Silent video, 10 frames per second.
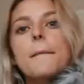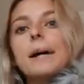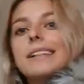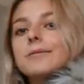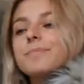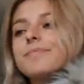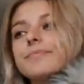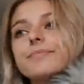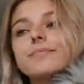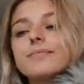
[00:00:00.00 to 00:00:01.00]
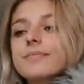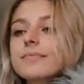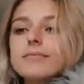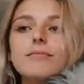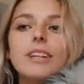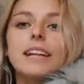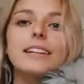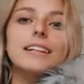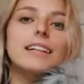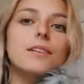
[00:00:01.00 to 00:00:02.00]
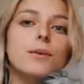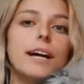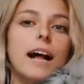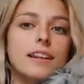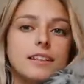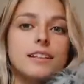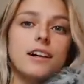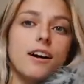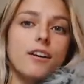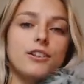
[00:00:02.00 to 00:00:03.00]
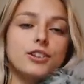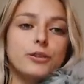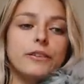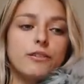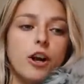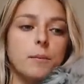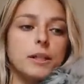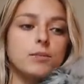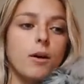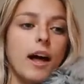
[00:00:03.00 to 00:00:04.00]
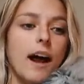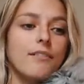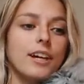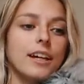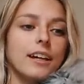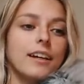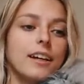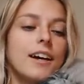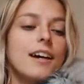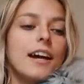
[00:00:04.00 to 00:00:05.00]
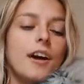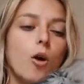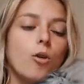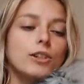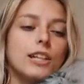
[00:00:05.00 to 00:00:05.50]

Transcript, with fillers: But the reality of doing Vlogmas while having a whole